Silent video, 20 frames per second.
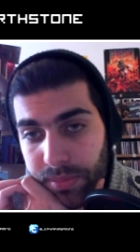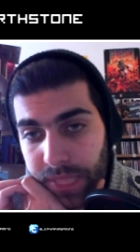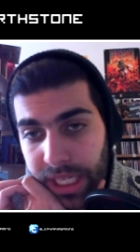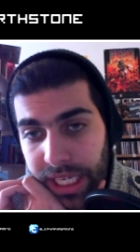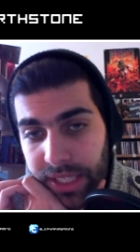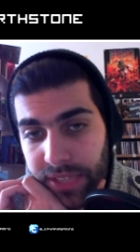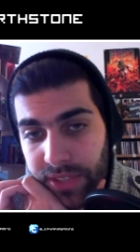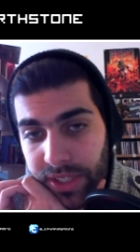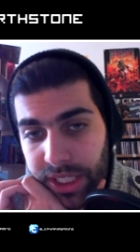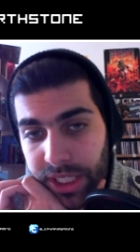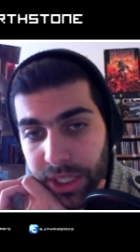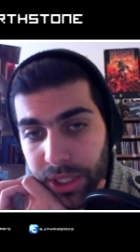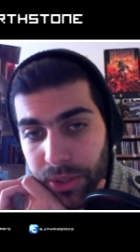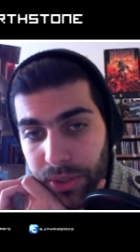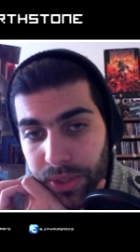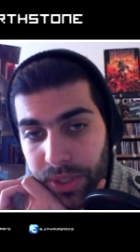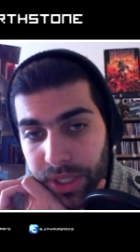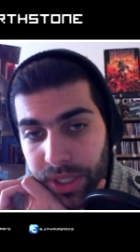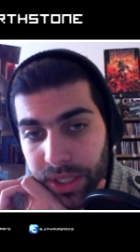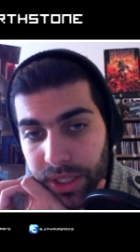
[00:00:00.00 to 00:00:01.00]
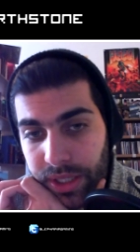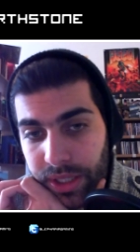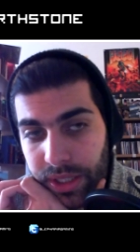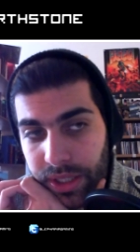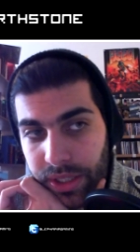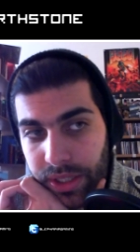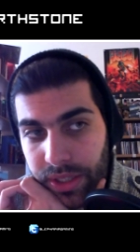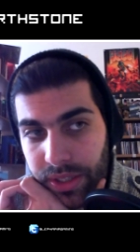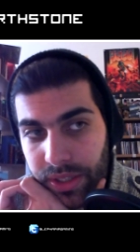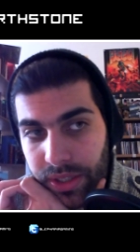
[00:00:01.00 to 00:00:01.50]
Execute,
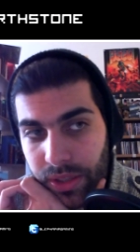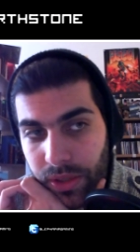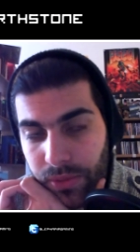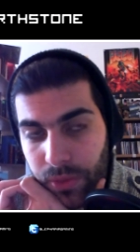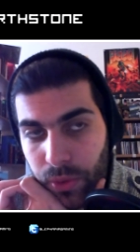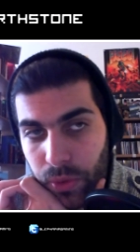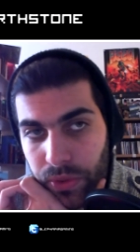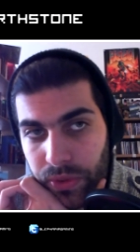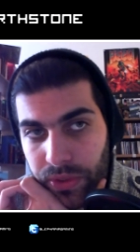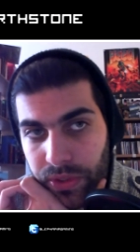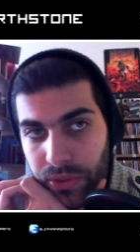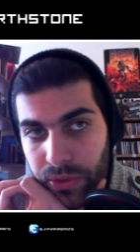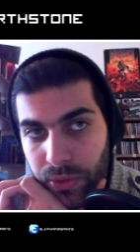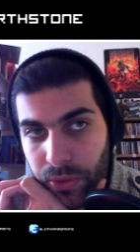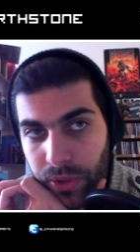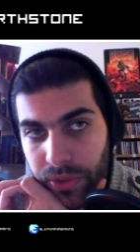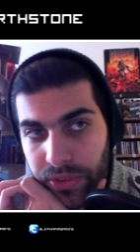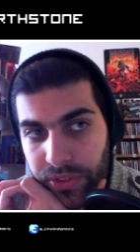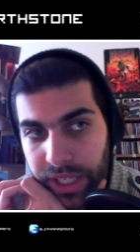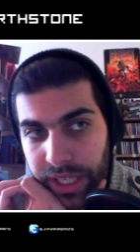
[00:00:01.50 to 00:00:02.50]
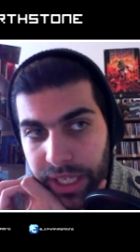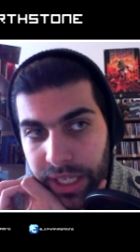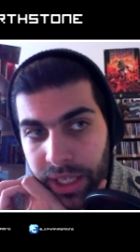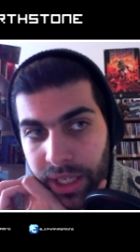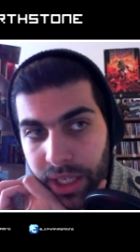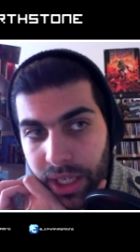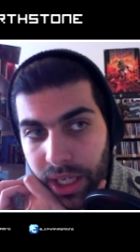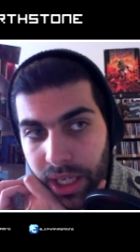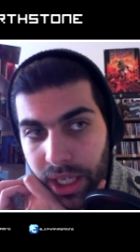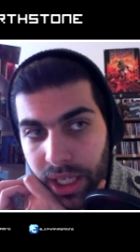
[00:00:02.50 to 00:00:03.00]
of course, destroys a
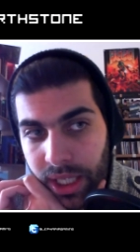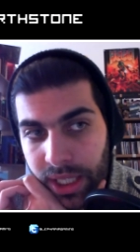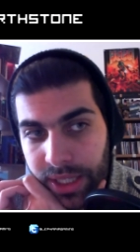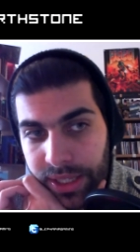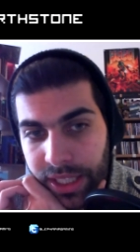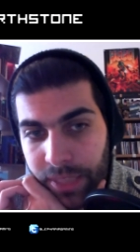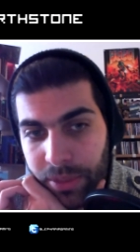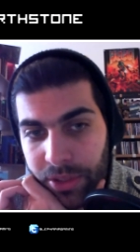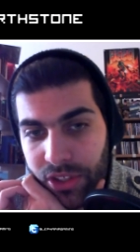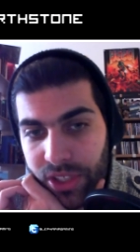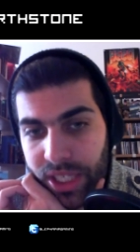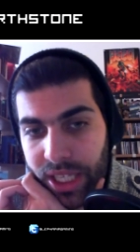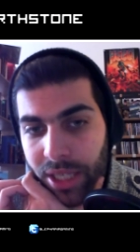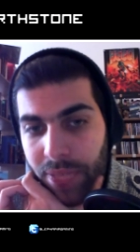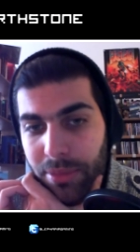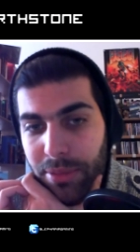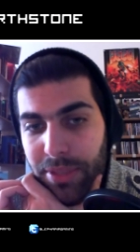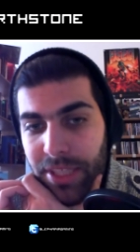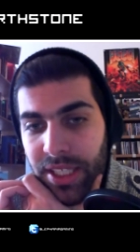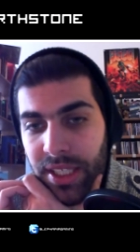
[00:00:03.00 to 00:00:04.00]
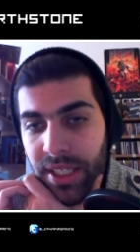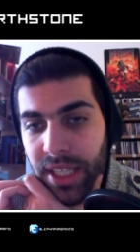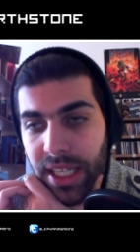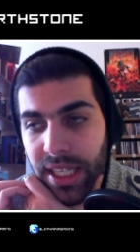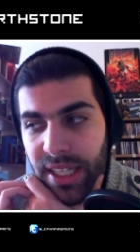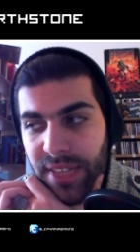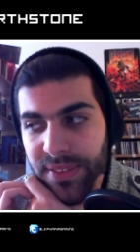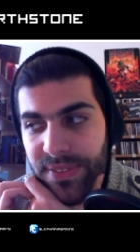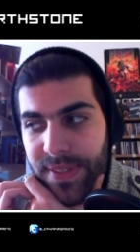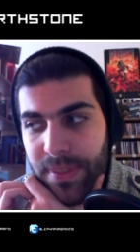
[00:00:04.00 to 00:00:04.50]
damaged enemy minion,
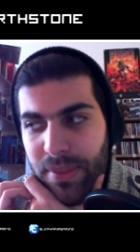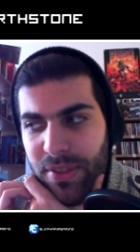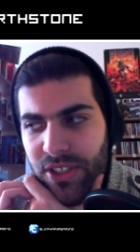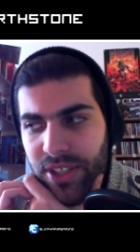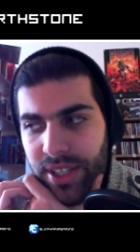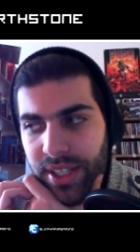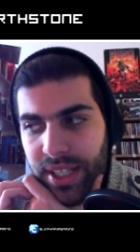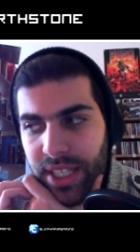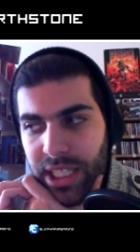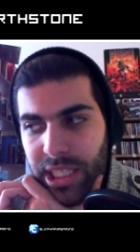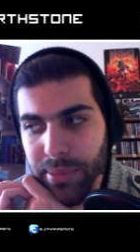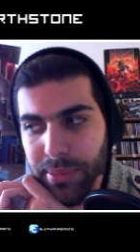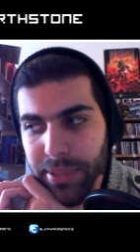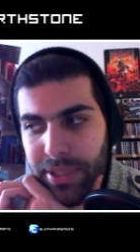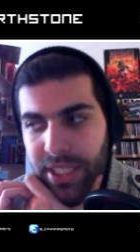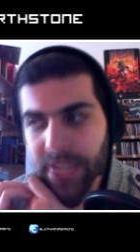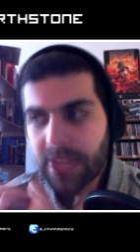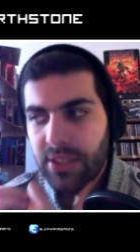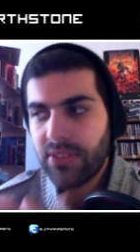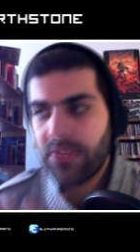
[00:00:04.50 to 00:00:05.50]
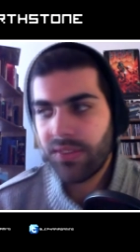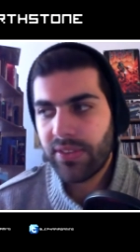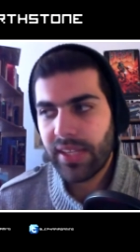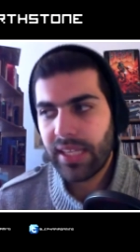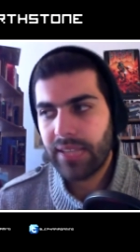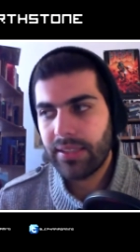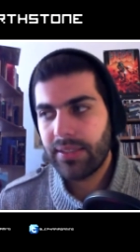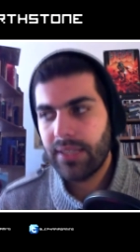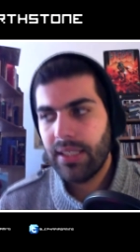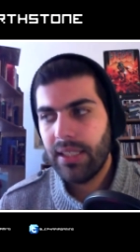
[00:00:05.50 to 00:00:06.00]
and damaging an enemy minion isn't
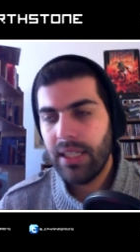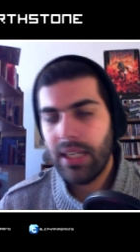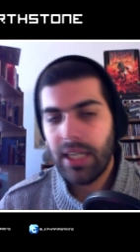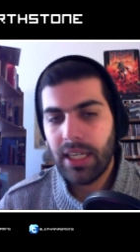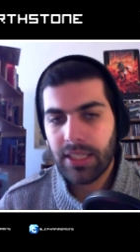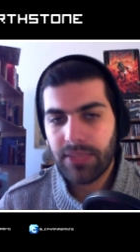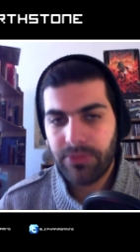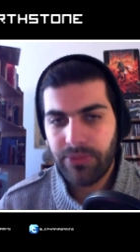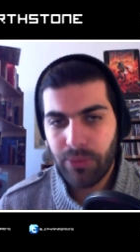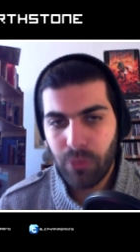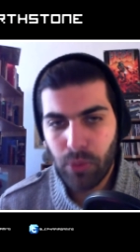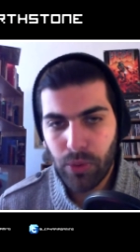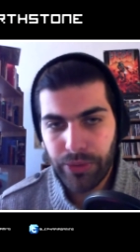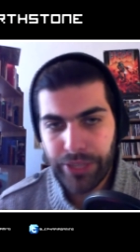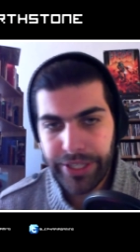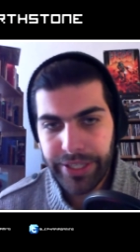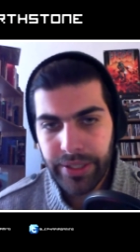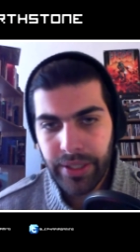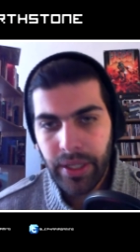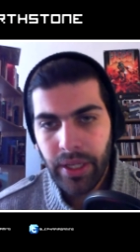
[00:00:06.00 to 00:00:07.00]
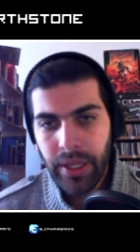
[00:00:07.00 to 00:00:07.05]
that hard for Warrior.